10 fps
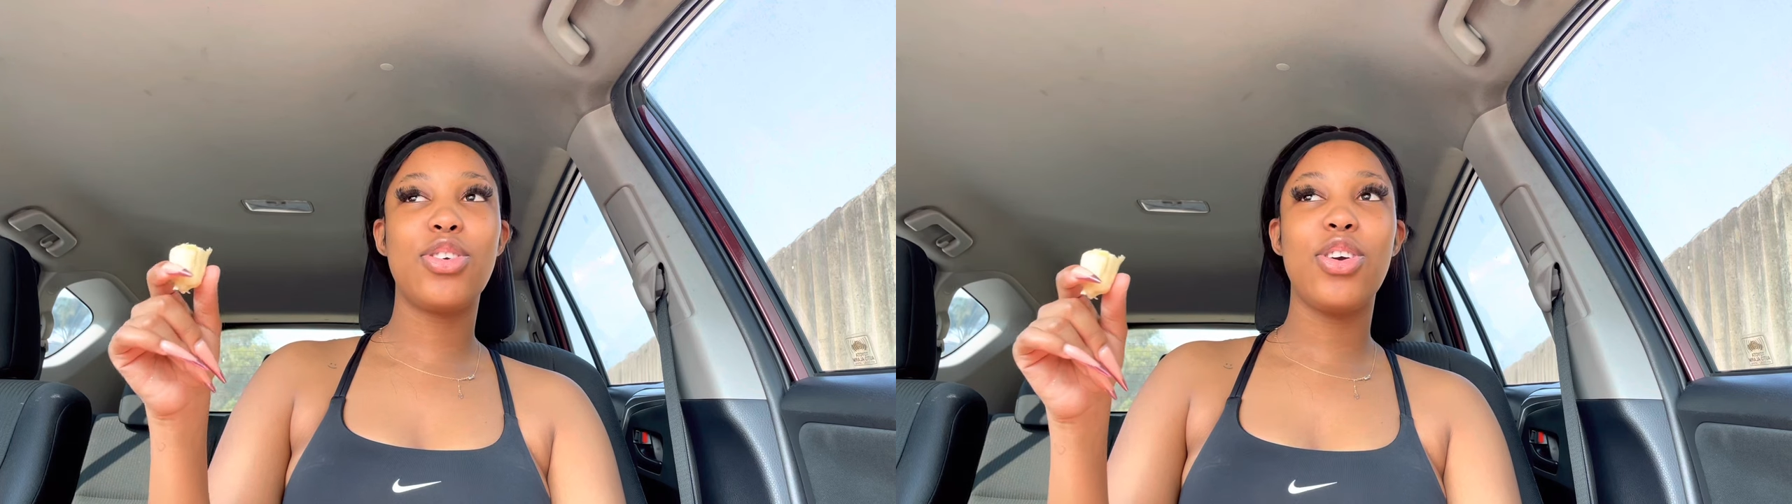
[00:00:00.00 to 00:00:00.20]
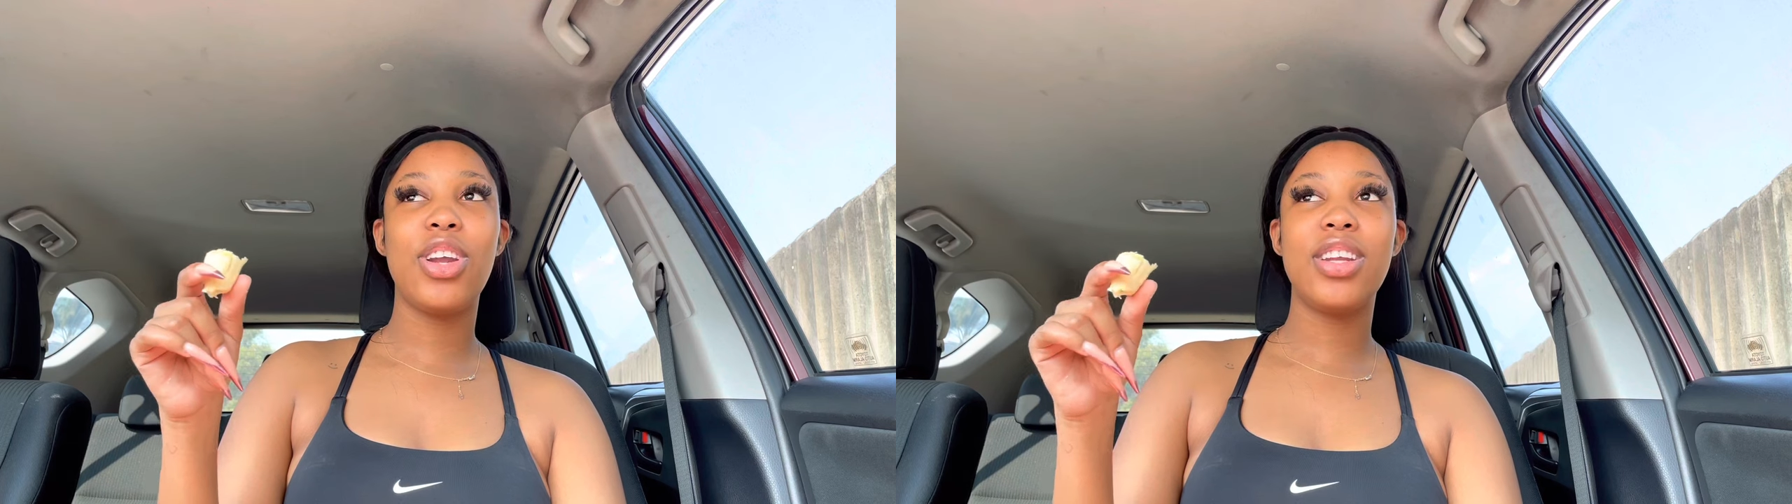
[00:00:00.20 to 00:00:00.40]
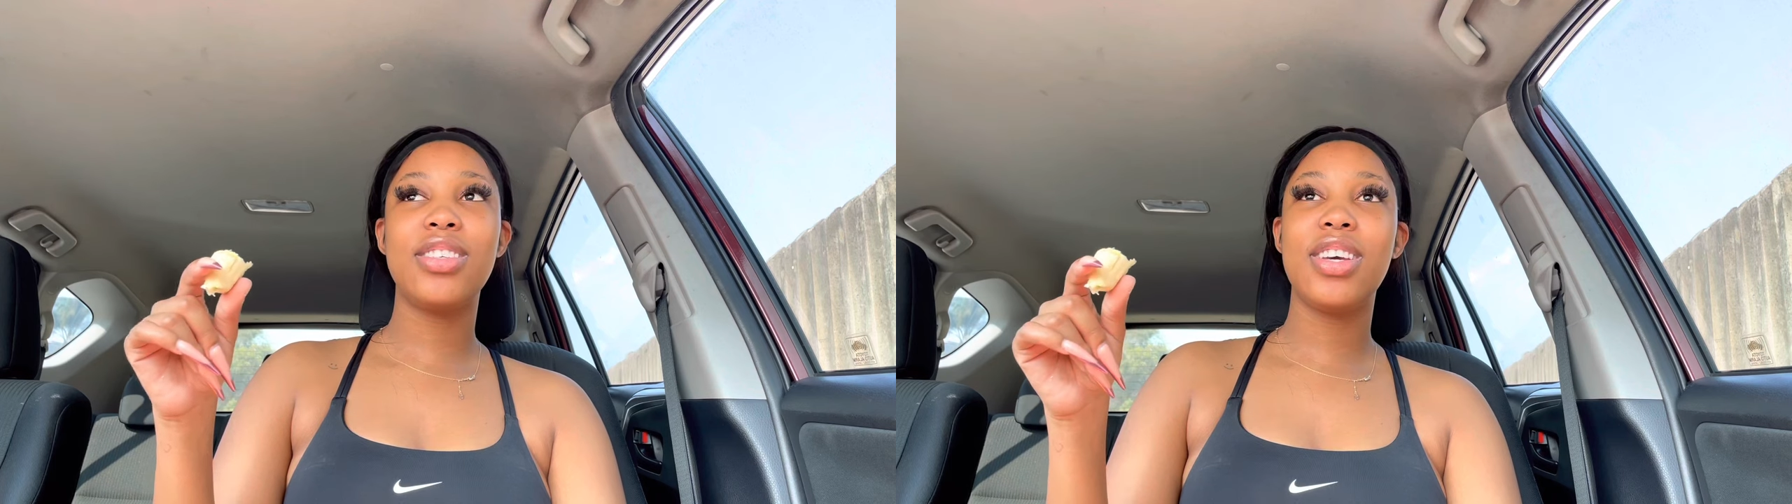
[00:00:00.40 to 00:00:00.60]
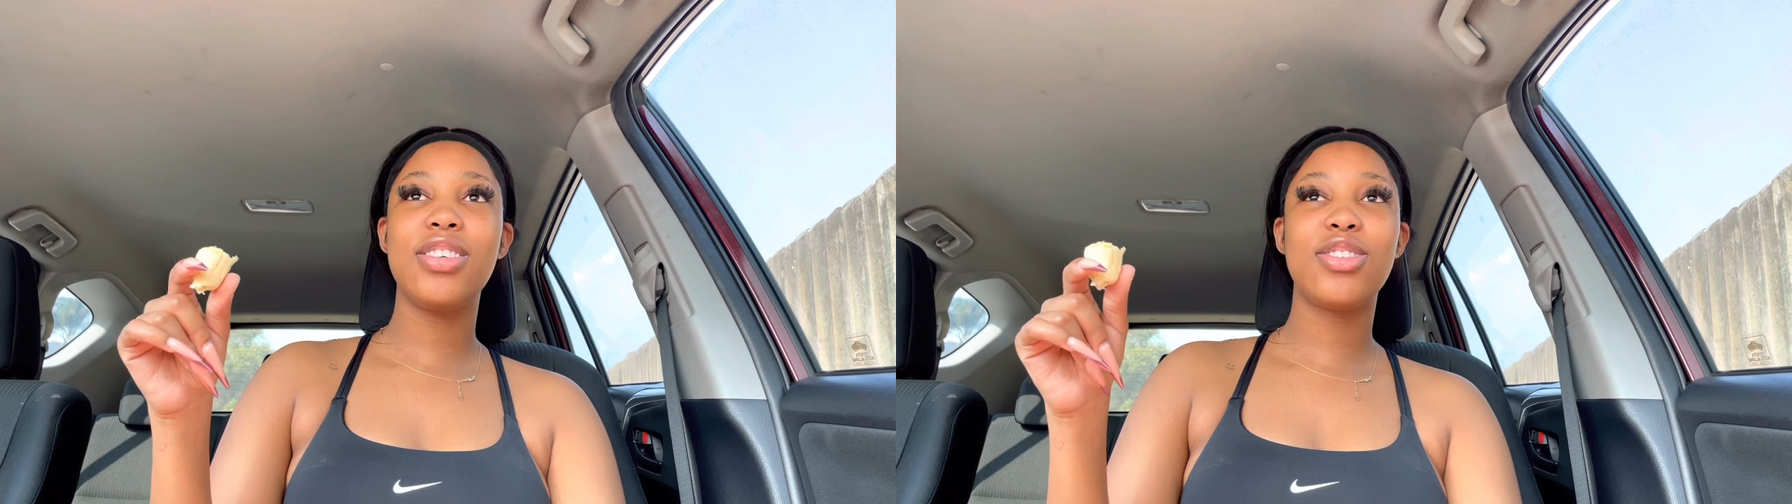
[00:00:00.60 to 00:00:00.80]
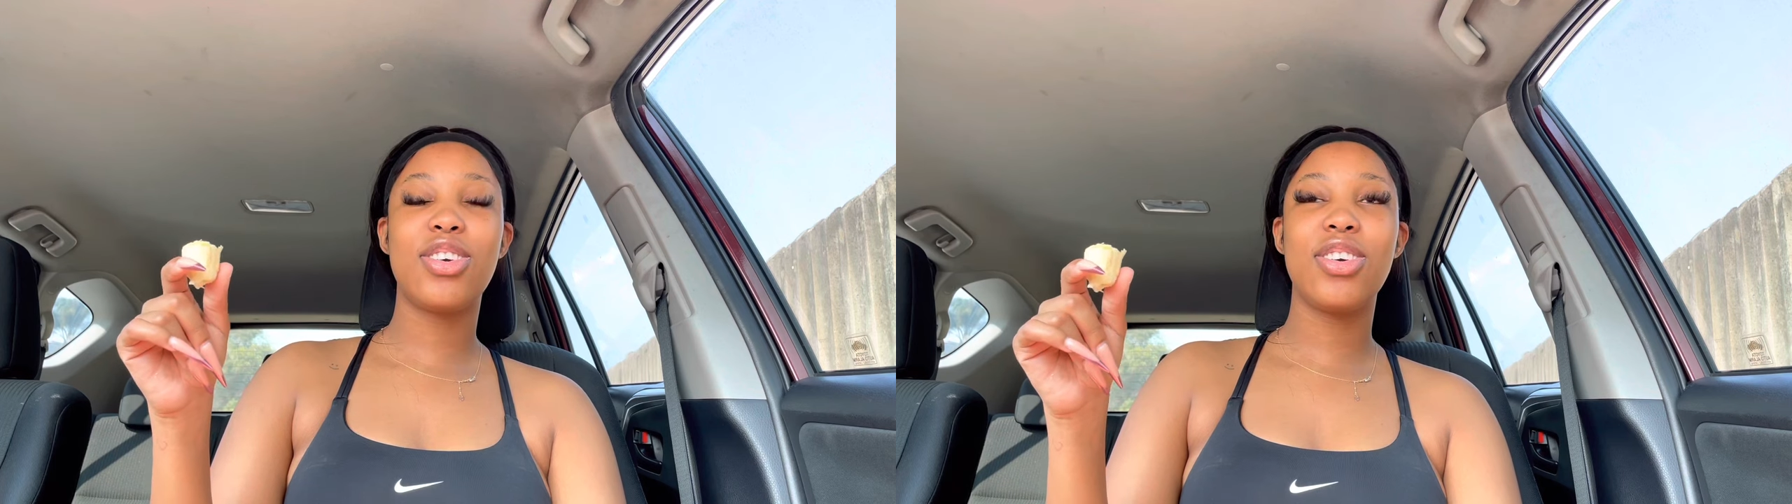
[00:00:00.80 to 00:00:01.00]
good and it
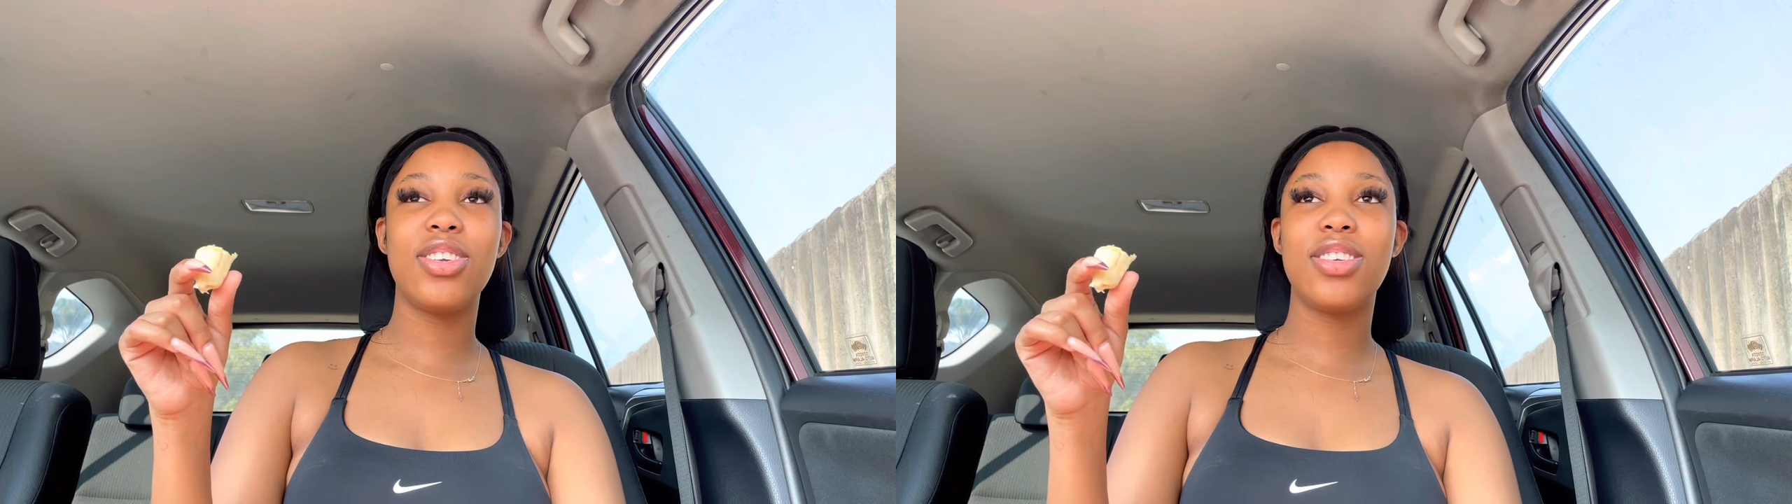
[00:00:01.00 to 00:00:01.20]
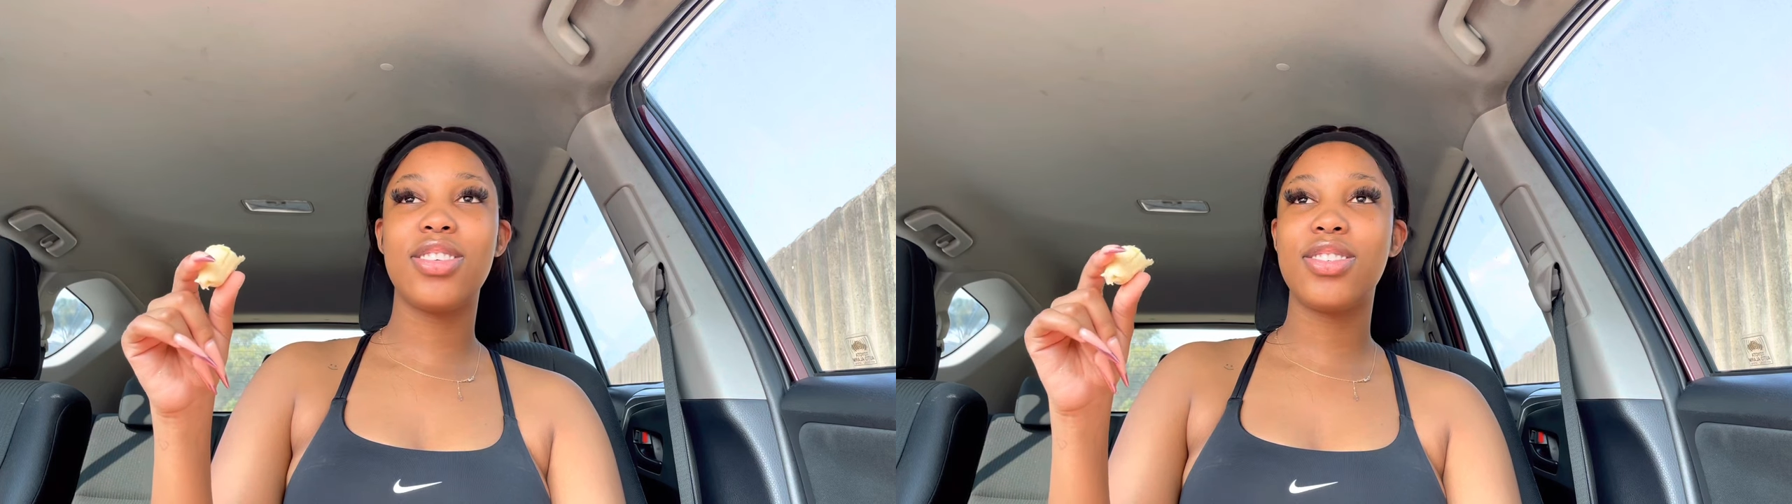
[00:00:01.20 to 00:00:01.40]
tastes good.